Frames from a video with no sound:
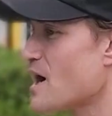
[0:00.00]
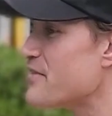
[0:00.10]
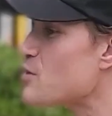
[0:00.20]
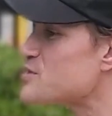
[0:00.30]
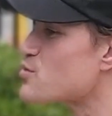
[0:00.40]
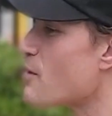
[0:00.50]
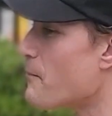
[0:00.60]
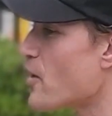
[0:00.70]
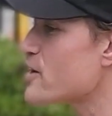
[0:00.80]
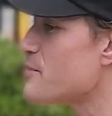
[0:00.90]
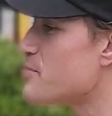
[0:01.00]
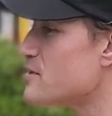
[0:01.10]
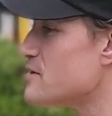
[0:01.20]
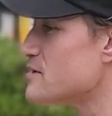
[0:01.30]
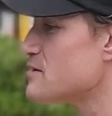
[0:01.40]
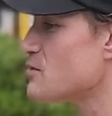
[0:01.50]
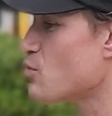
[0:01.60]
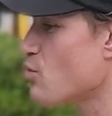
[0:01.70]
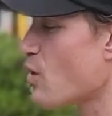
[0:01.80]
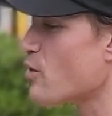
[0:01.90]
I think what's remarkable,
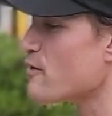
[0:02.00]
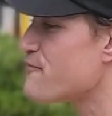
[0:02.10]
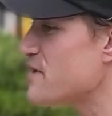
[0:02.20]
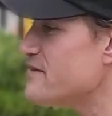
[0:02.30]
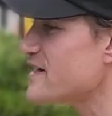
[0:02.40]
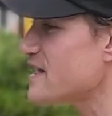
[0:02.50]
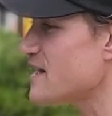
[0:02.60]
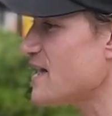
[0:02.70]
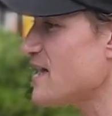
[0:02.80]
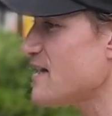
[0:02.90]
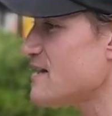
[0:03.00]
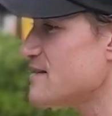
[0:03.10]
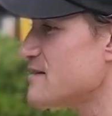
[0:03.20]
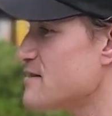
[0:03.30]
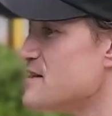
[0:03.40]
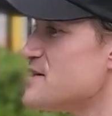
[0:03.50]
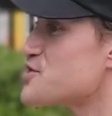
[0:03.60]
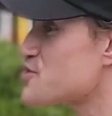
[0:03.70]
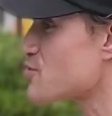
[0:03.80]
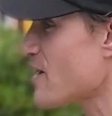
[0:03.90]
what we're feeling in this
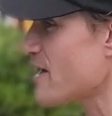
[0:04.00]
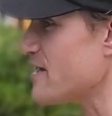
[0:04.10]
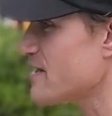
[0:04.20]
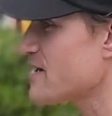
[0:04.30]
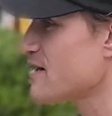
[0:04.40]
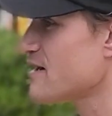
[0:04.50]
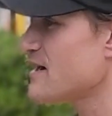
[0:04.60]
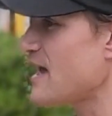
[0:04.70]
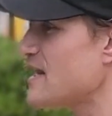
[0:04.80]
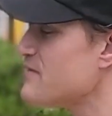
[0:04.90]
strike, and